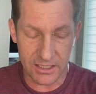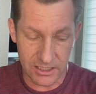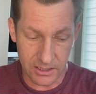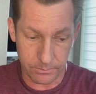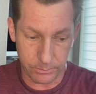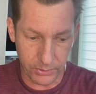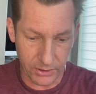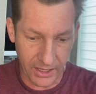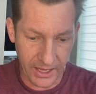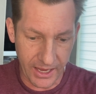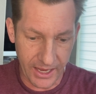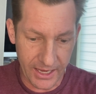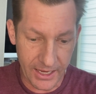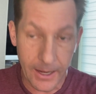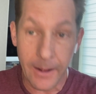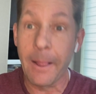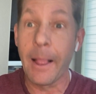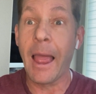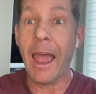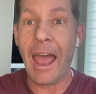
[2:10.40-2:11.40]
play,
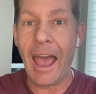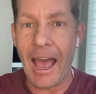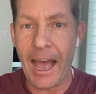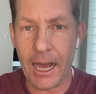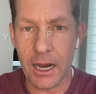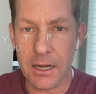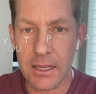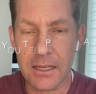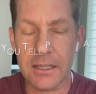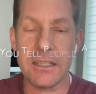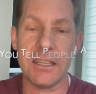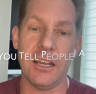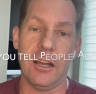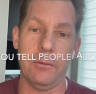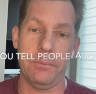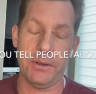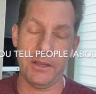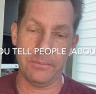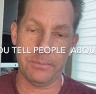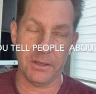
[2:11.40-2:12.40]
how do you tell
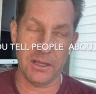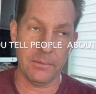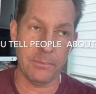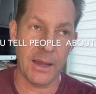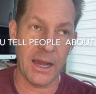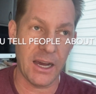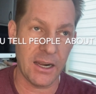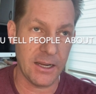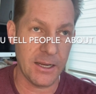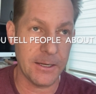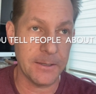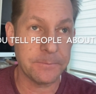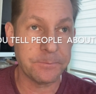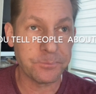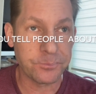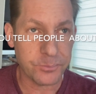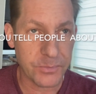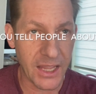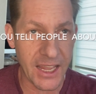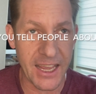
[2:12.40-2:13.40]
people about it?
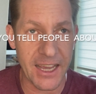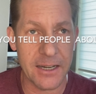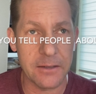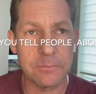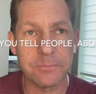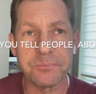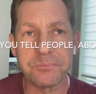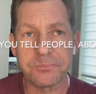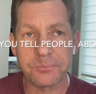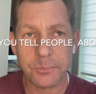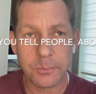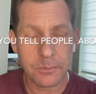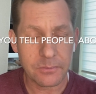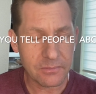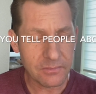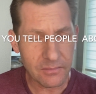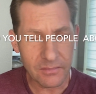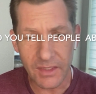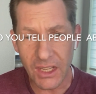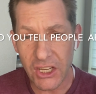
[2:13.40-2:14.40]
And
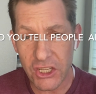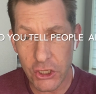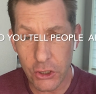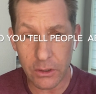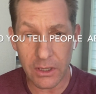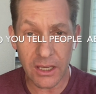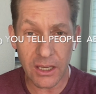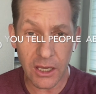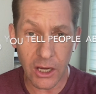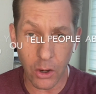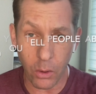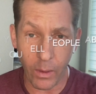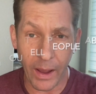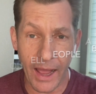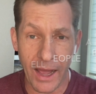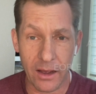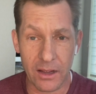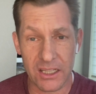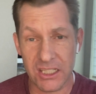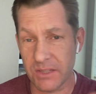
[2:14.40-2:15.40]
you can go
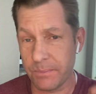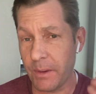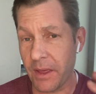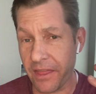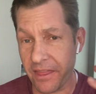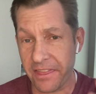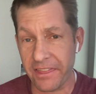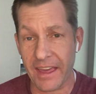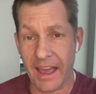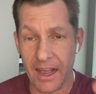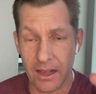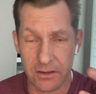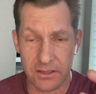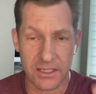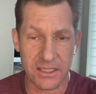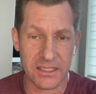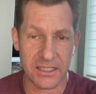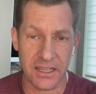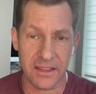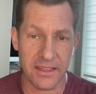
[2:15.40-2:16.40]
out and spend
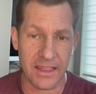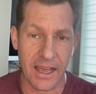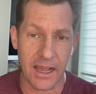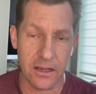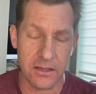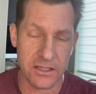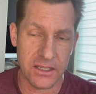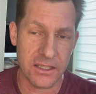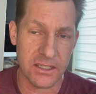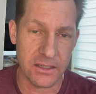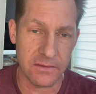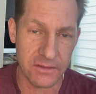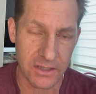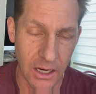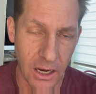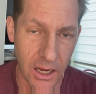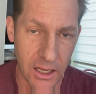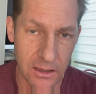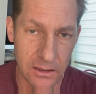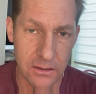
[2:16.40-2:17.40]
thousands and thousands of
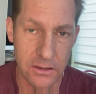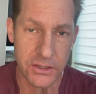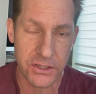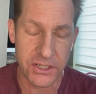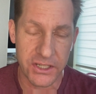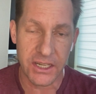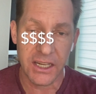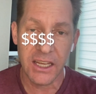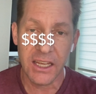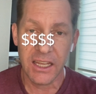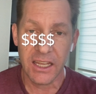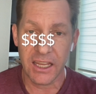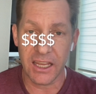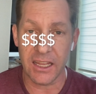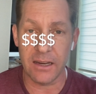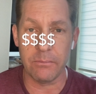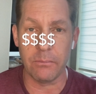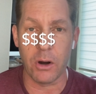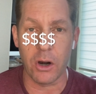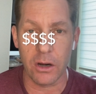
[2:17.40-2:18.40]
dollars
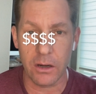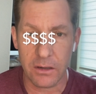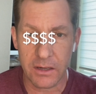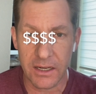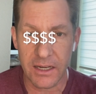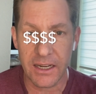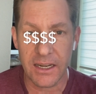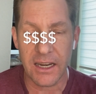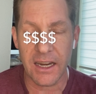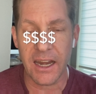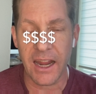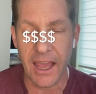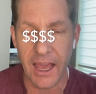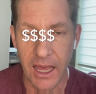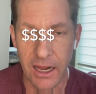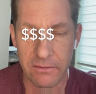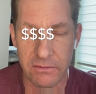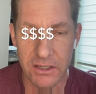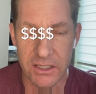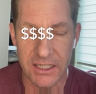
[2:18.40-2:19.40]
in marketing and
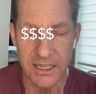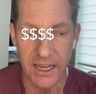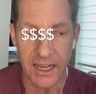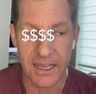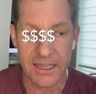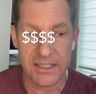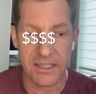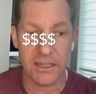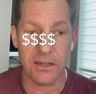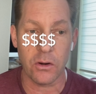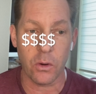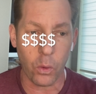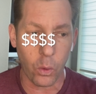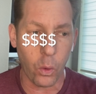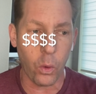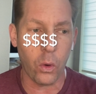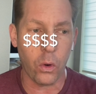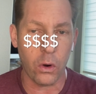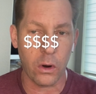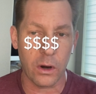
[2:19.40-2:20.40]
advertising,
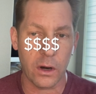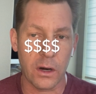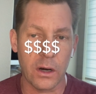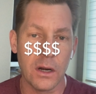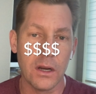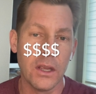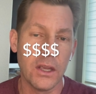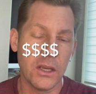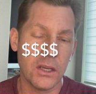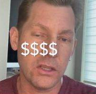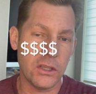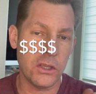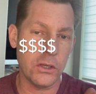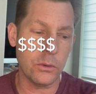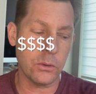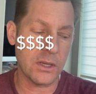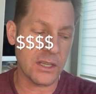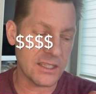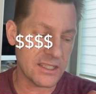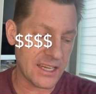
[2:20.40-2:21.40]
or you
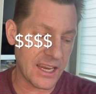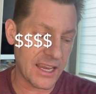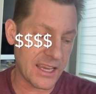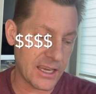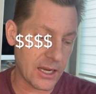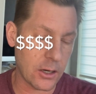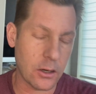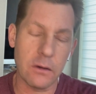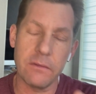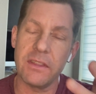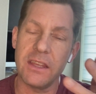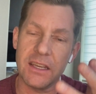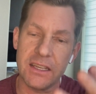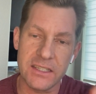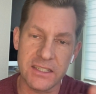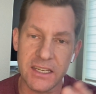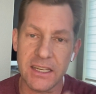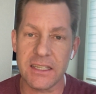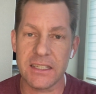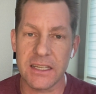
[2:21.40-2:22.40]
can take care of the
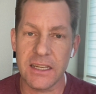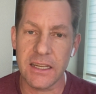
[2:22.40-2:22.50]
existing